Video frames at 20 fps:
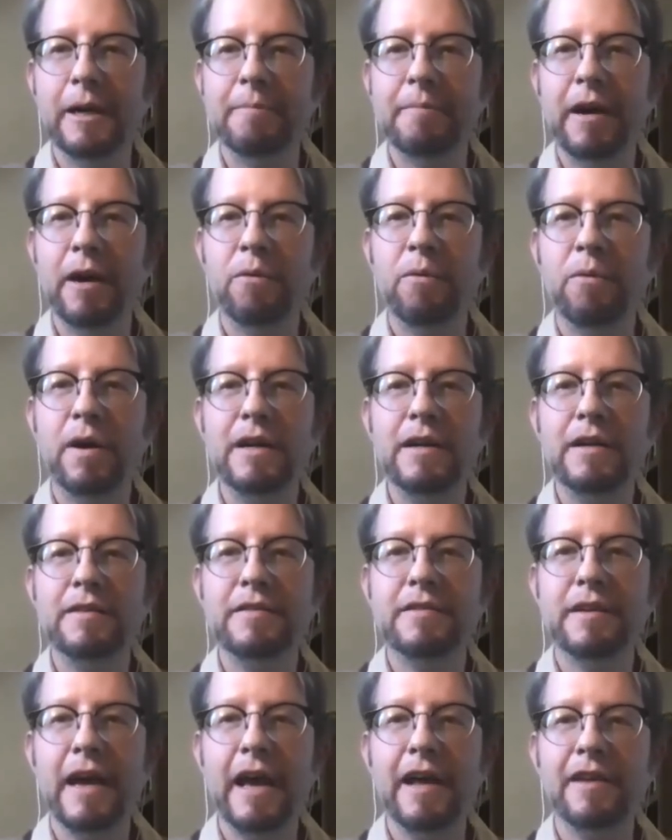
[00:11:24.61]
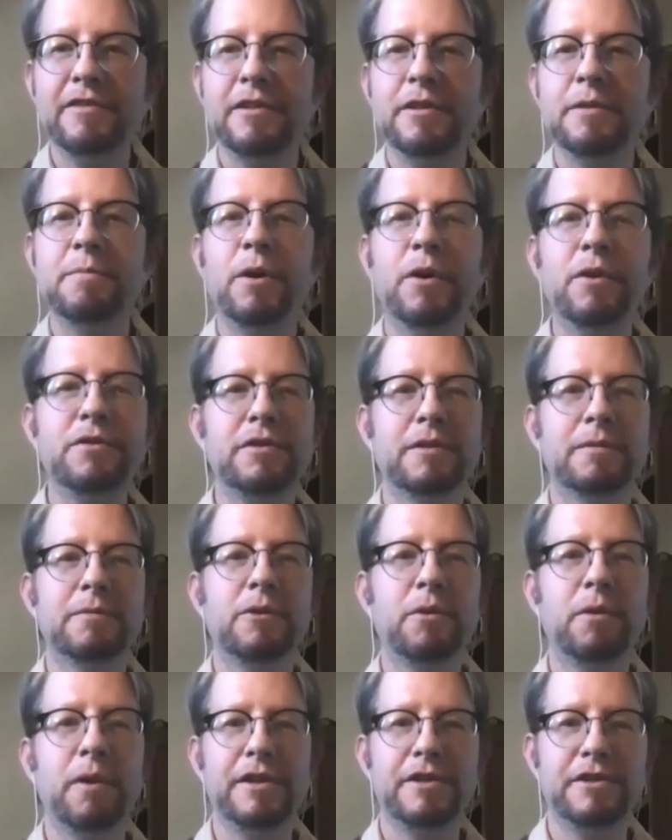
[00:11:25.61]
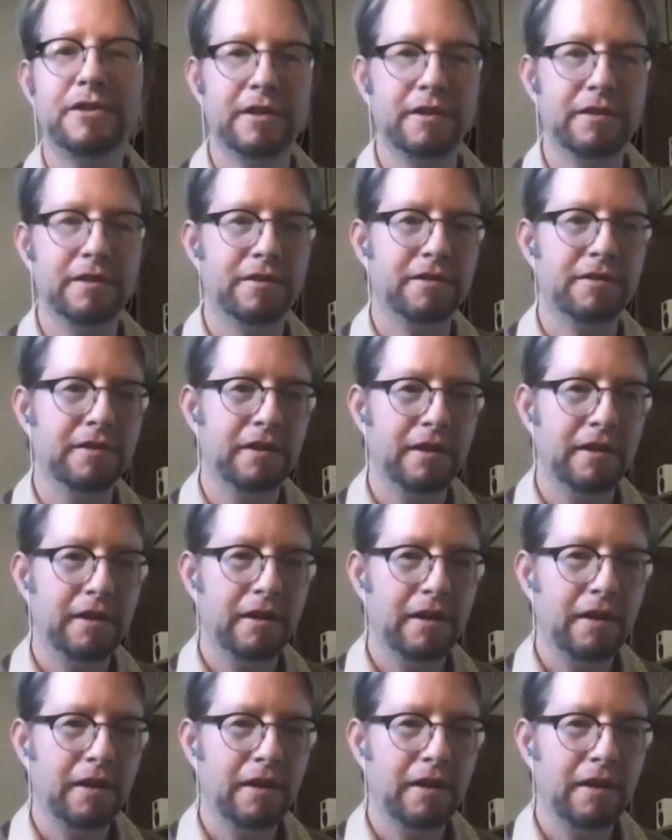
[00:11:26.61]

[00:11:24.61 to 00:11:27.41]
um, I wanted to ask you both some questions